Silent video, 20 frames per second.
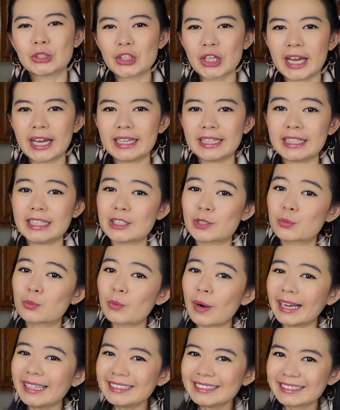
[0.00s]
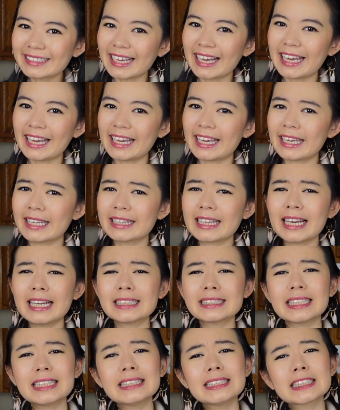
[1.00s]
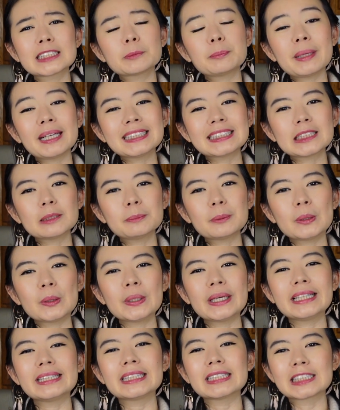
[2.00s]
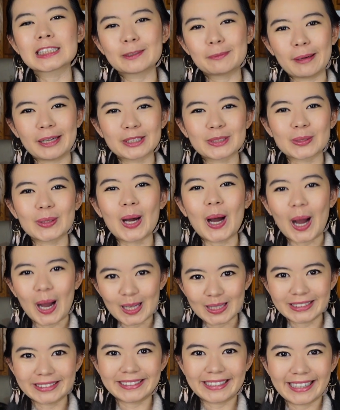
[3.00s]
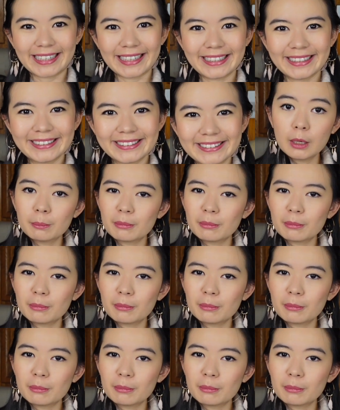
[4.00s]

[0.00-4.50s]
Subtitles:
Chinese rice cake that is indispensable in this special holiday.